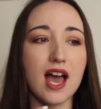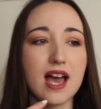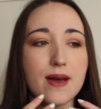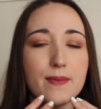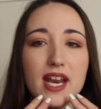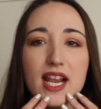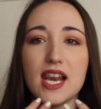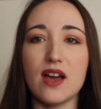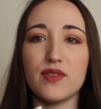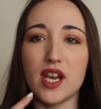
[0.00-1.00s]
and I
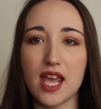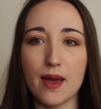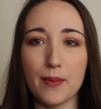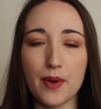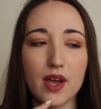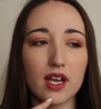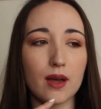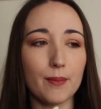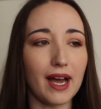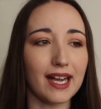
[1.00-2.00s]
love the lip
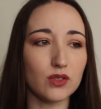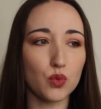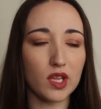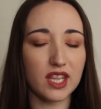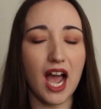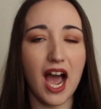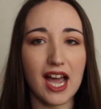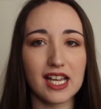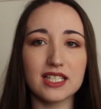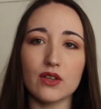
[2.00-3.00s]
combined with the
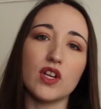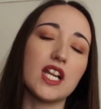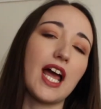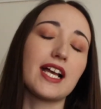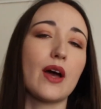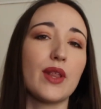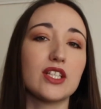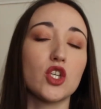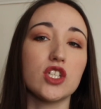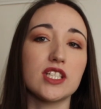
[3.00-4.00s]
eyes. I really like how
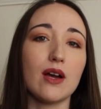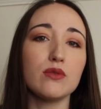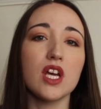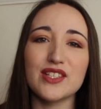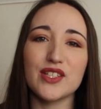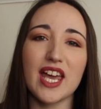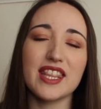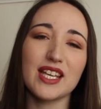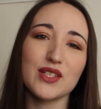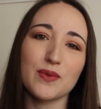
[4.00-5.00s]
that turned out. So yeah,
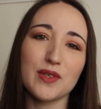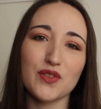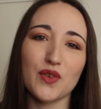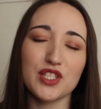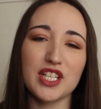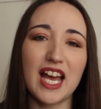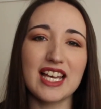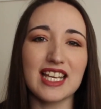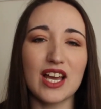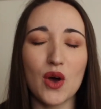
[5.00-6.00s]
thank you so much for watching,
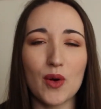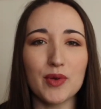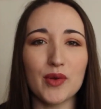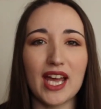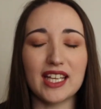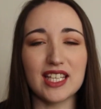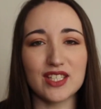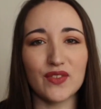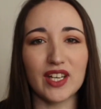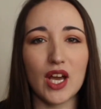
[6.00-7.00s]
guys. I hope you liked
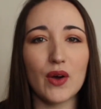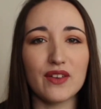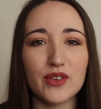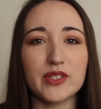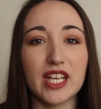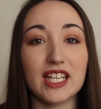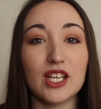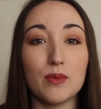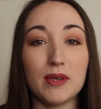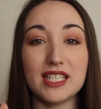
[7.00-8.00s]
this video. If you did,
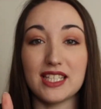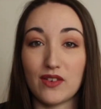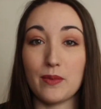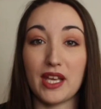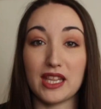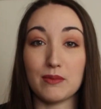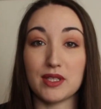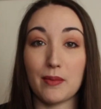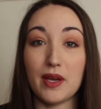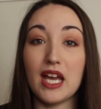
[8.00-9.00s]
can you please give it a big
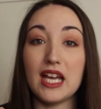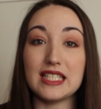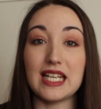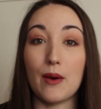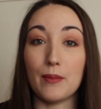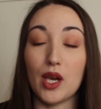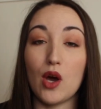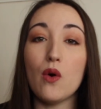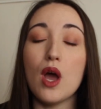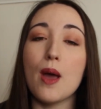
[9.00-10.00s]
thumbs up down
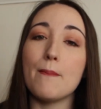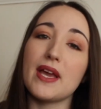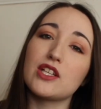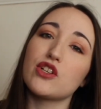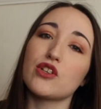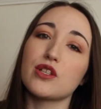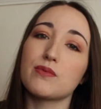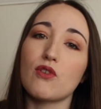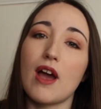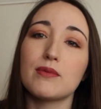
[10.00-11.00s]
below. Make sure you're
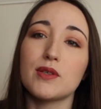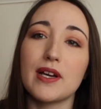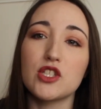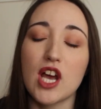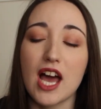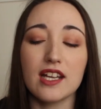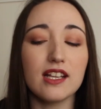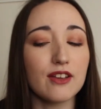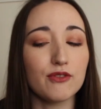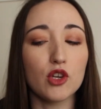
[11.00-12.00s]
subscribed to my
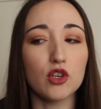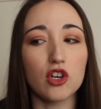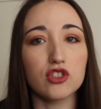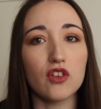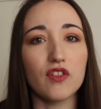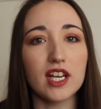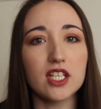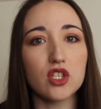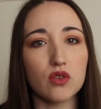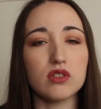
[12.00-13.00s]
channel if you're not already,
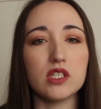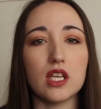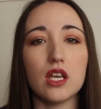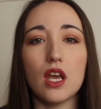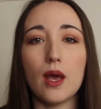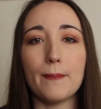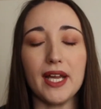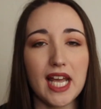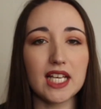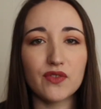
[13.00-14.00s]
so you can see
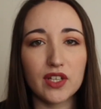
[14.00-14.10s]
my next